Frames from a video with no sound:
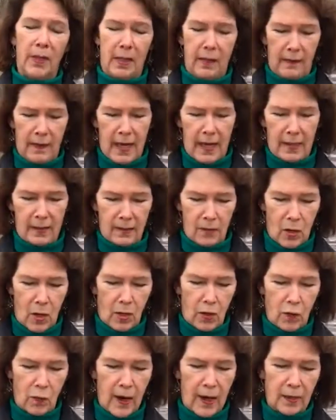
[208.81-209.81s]
and that is
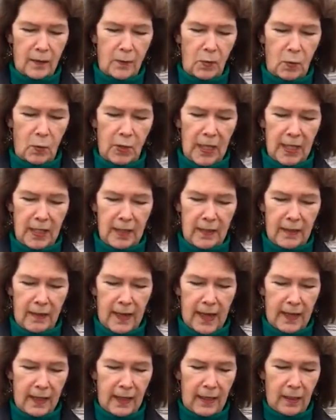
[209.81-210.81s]
not correct, but we'll get into
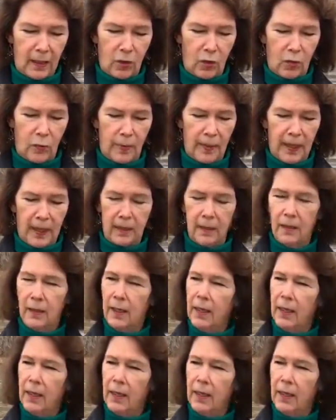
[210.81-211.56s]
that in a little bit.